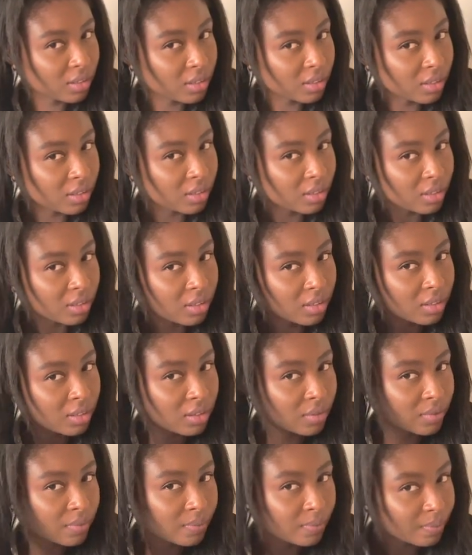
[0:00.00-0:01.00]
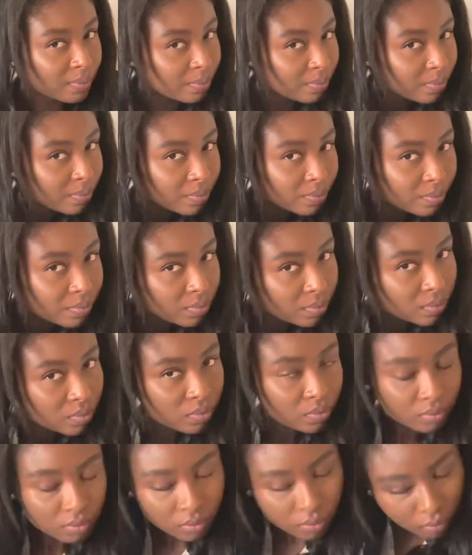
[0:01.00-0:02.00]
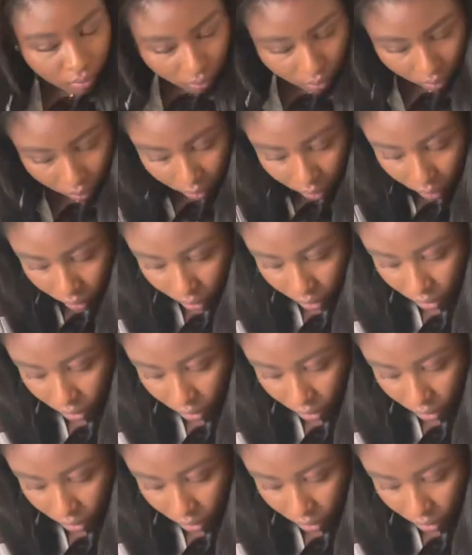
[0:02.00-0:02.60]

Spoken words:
[no speech]